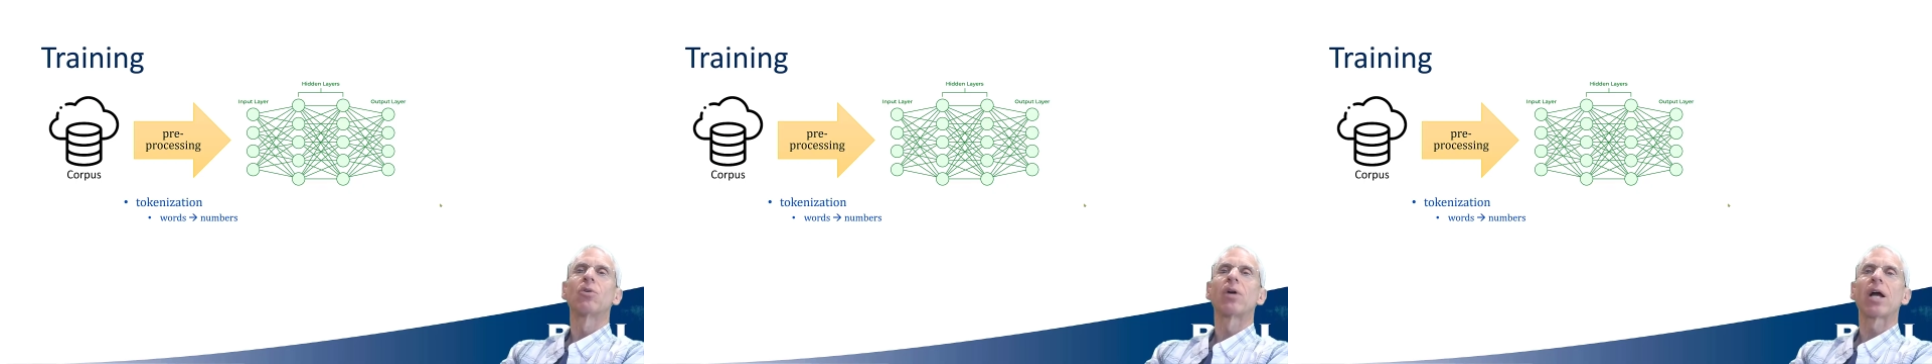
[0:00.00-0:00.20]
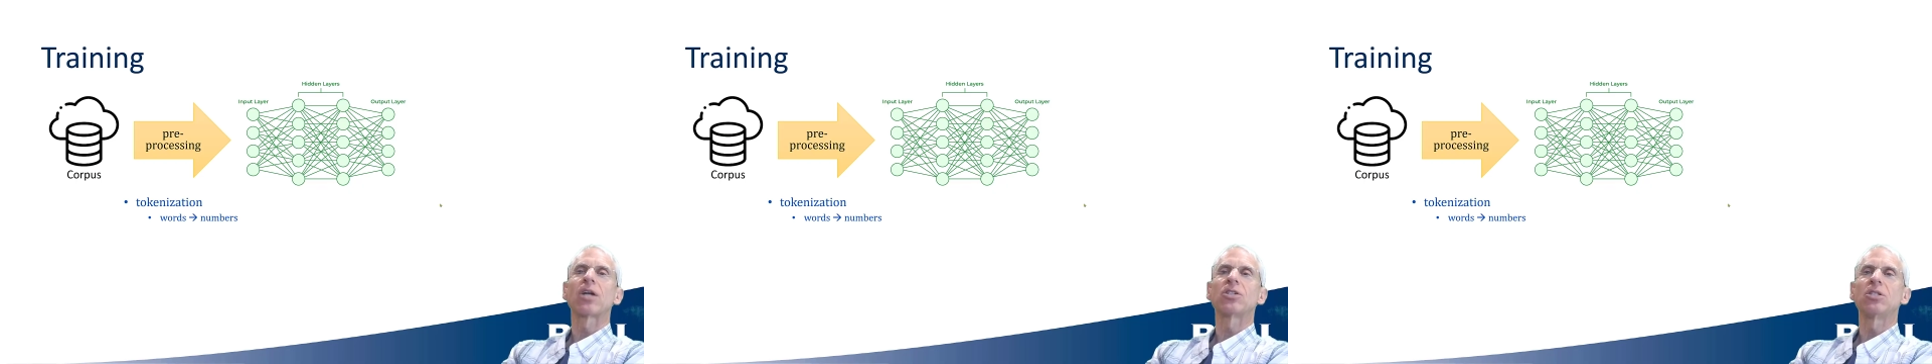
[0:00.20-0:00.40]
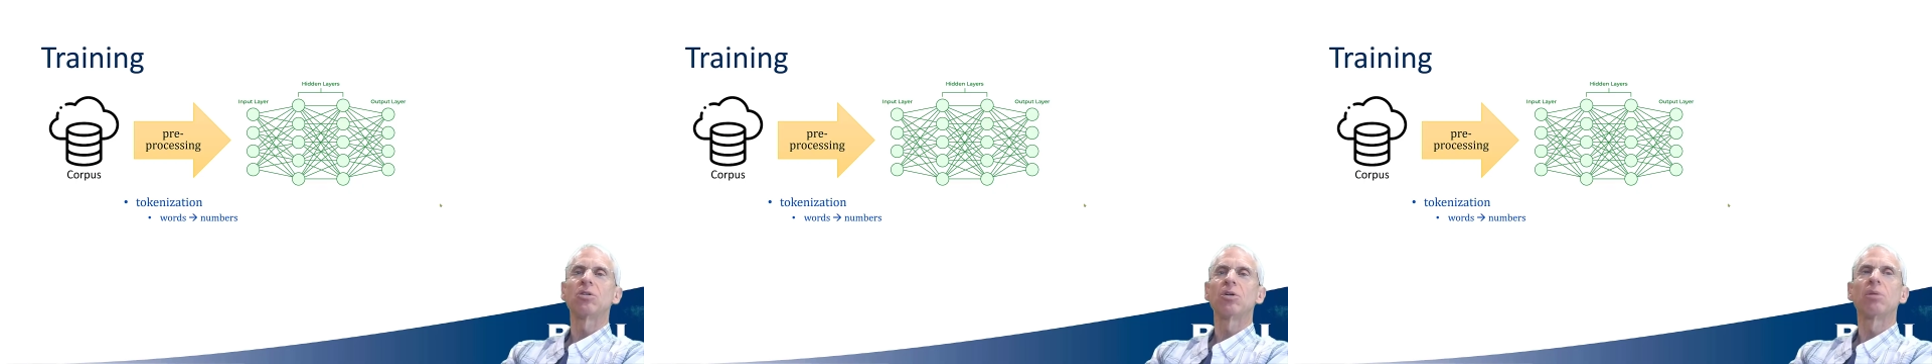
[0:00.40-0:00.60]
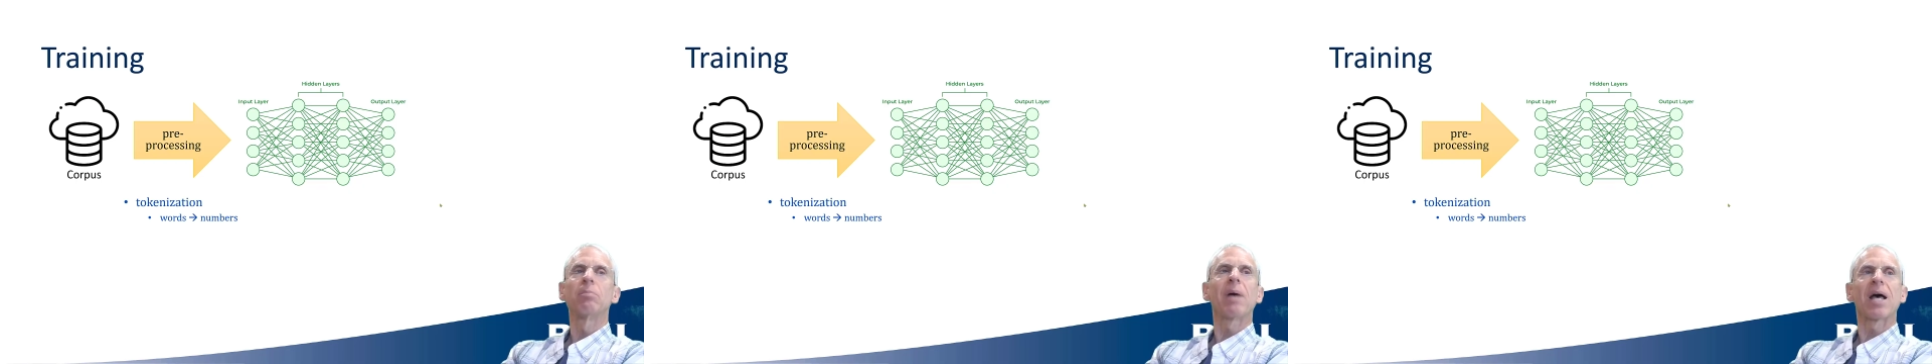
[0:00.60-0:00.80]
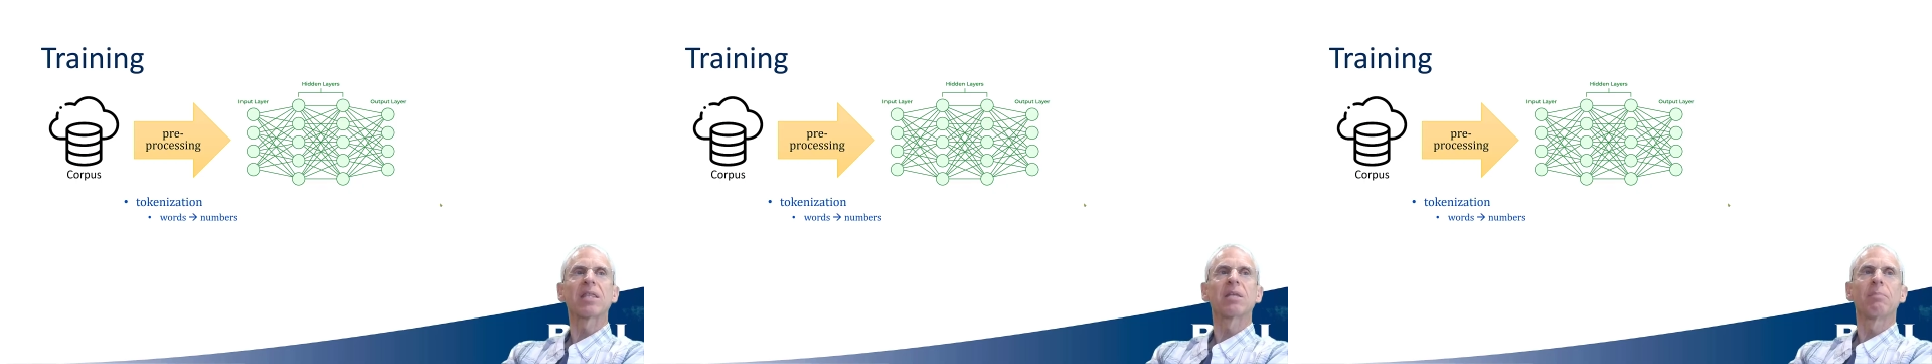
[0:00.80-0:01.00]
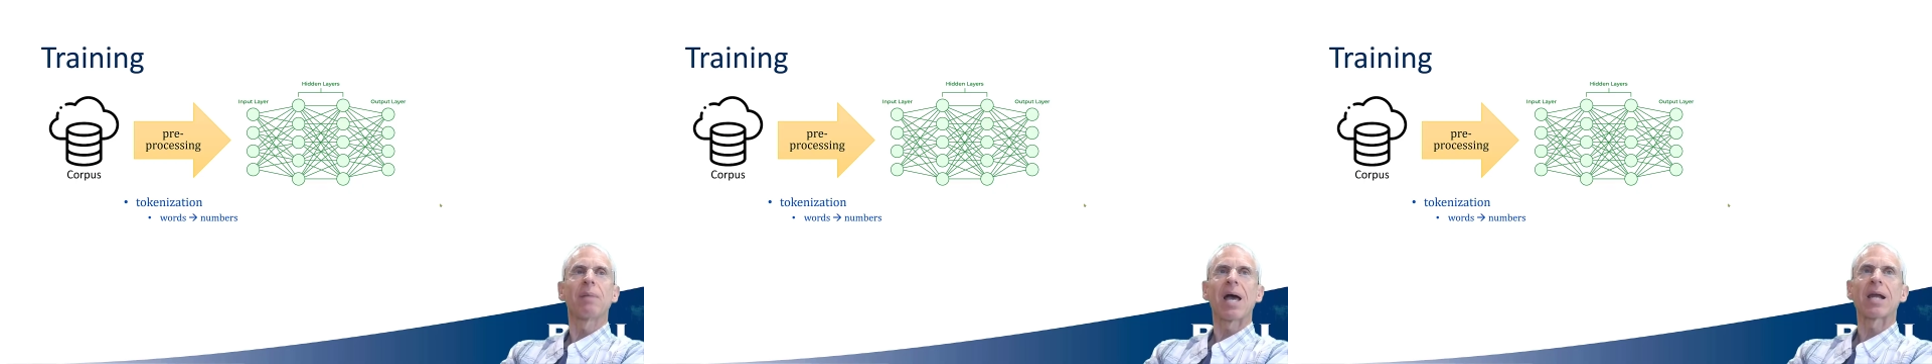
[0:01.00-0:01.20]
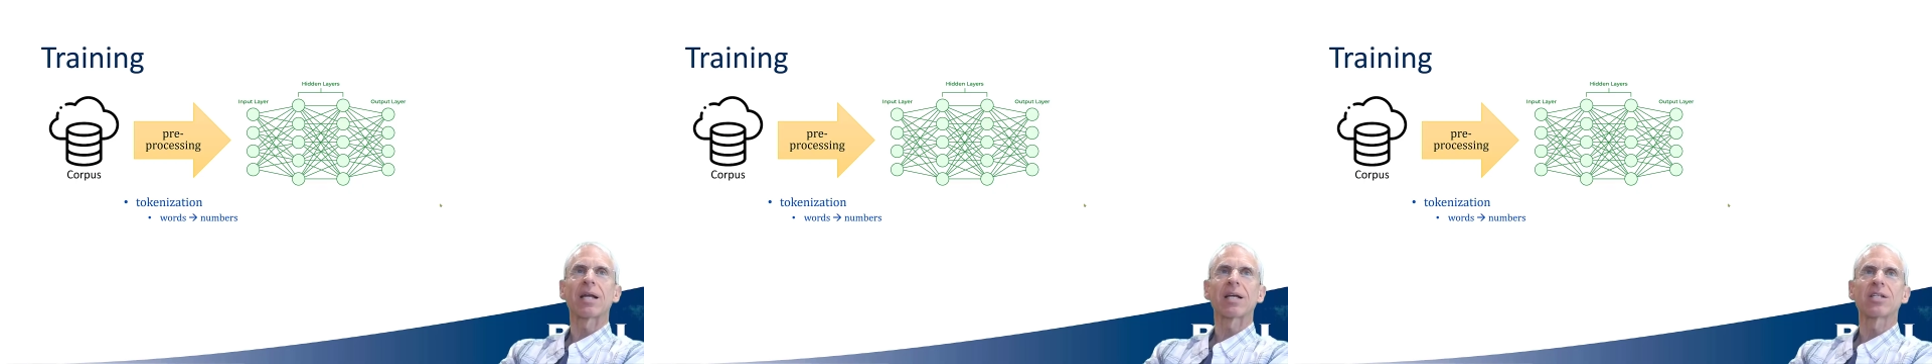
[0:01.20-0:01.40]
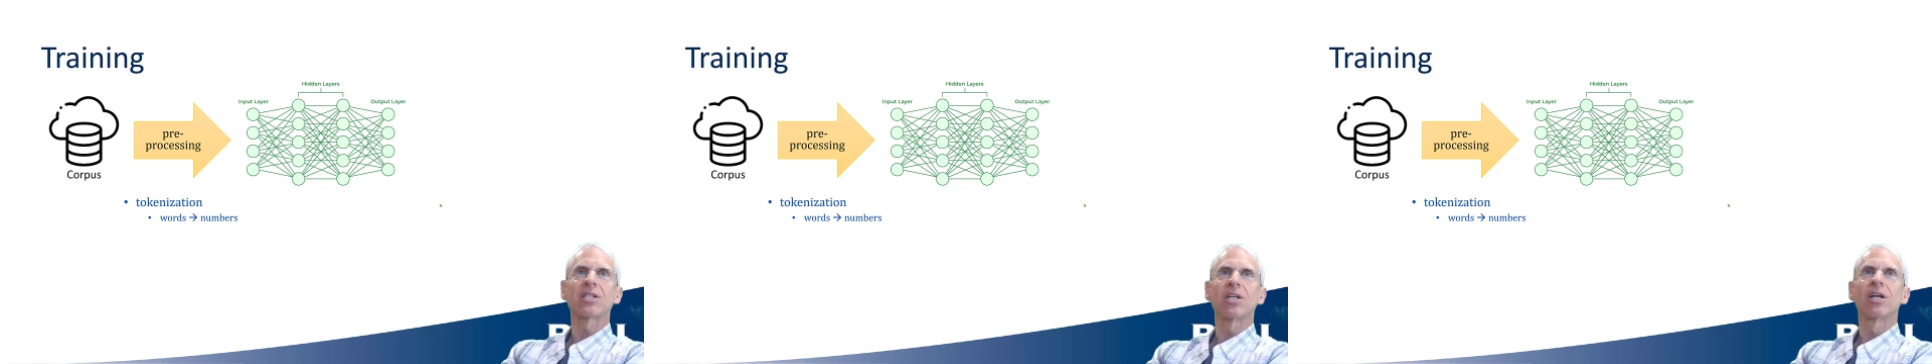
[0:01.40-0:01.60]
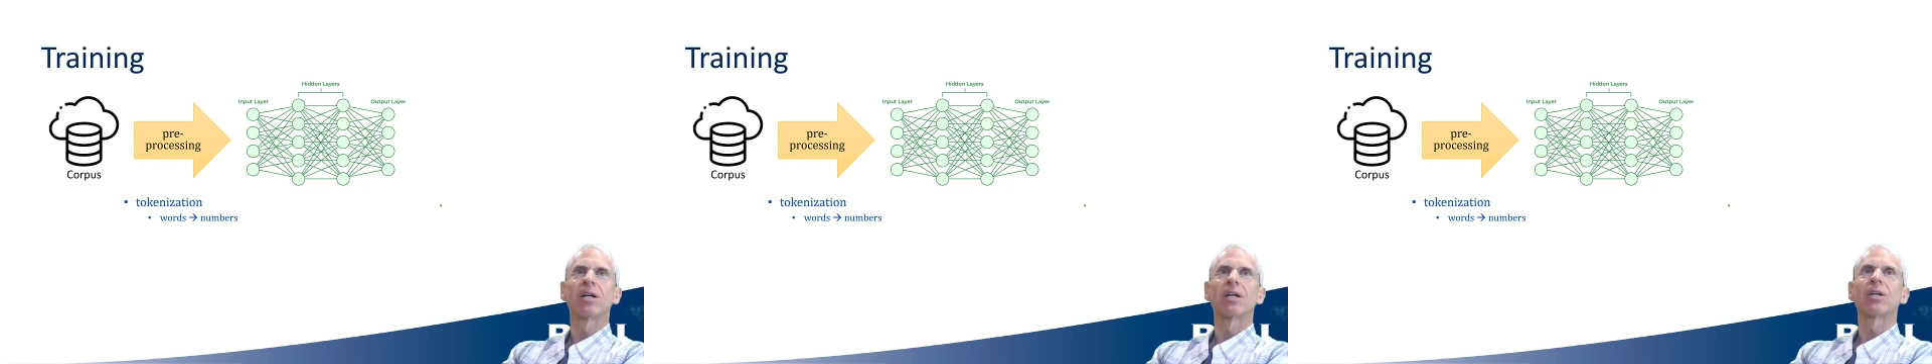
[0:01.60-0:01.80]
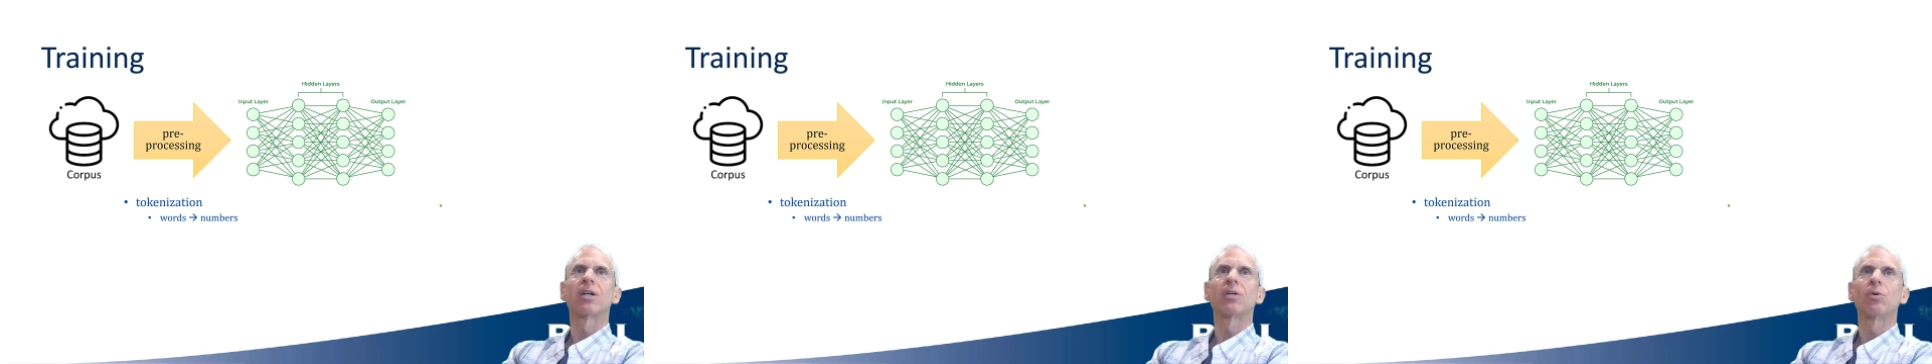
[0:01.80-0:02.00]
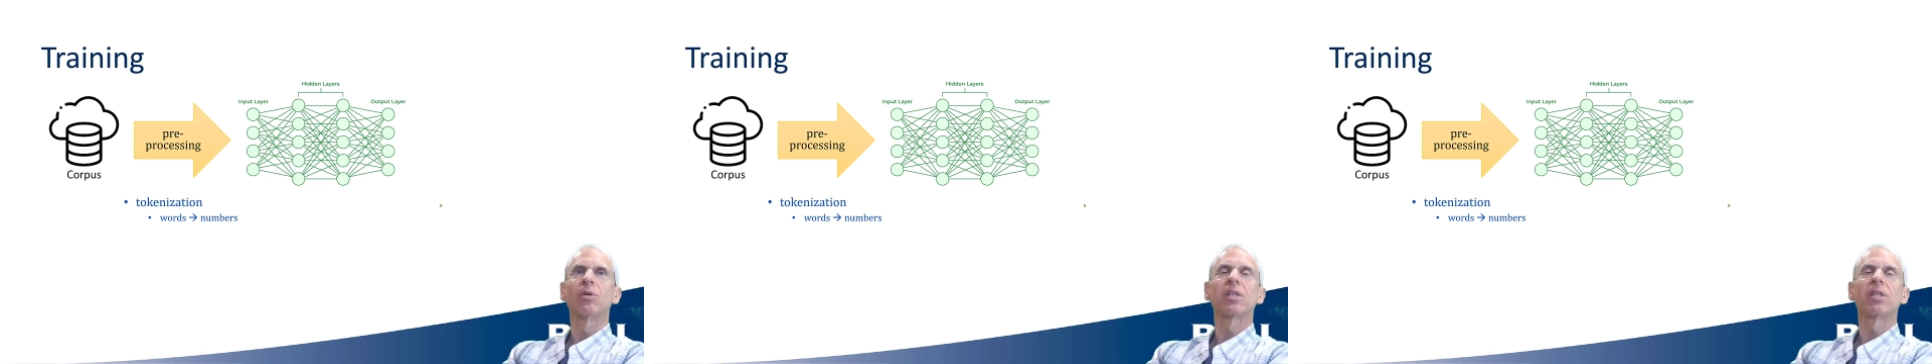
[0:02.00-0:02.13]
We're actually doing mathematics here